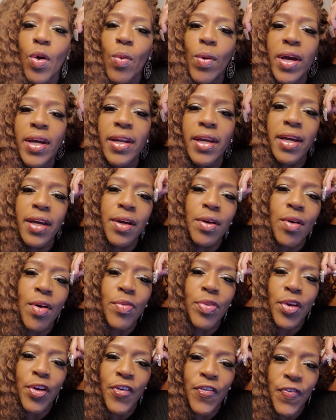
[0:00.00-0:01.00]
going in
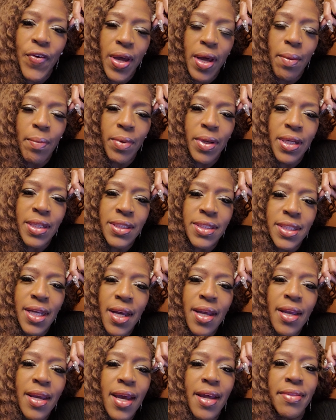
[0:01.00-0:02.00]
on their families
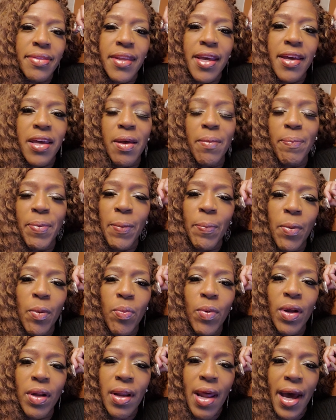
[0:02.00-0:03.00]
and thinking
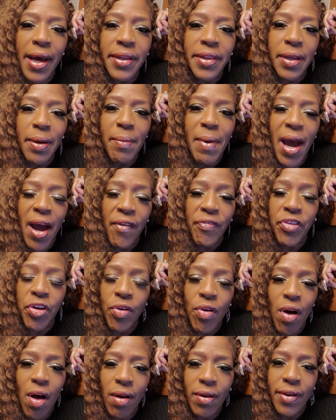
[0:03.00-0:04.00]
people would like them
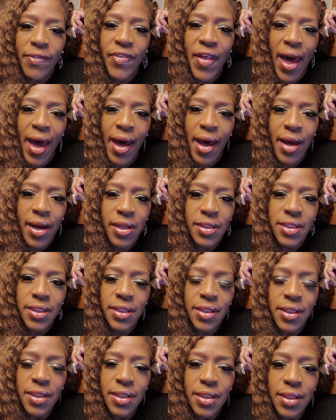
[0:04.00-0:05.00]
after all of
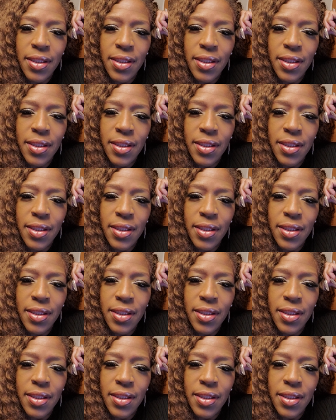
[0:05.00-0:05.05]
that.